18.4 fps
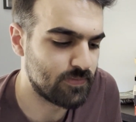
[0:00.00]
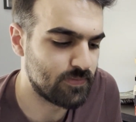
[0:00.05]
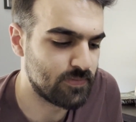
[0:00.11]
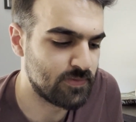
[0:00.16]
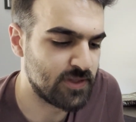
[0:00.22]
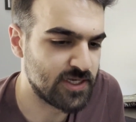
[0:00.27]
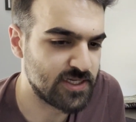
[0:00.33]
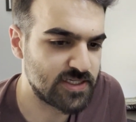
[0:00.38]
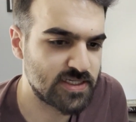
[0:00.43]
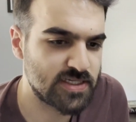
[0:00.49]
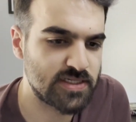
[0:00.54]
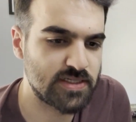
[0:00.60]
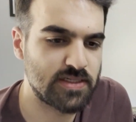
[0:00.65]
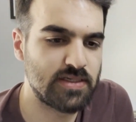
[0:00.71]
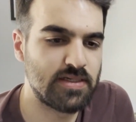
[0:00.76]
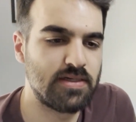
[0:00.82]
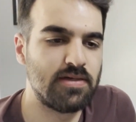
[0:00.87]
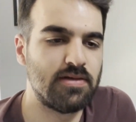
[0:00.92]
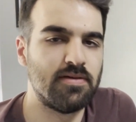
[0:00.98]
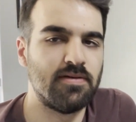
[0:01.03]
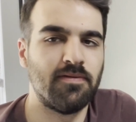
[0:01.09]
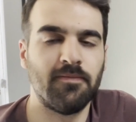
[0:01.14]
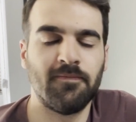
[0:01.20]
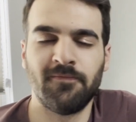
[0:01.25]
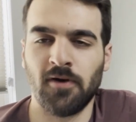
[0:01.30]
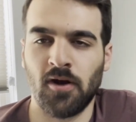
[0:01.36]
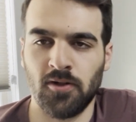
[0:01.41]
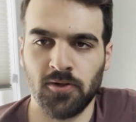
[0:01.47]
This
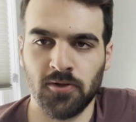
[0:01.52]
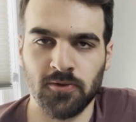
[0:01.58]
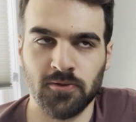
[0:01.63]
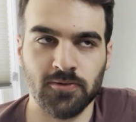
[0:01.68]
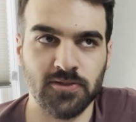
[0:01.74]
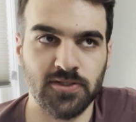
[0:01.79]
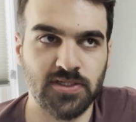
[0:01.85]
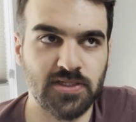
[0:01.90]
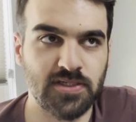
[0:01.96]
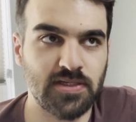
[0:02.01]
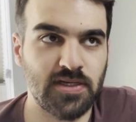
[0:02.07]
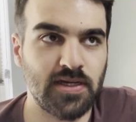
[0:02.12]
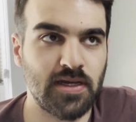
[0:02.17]
follows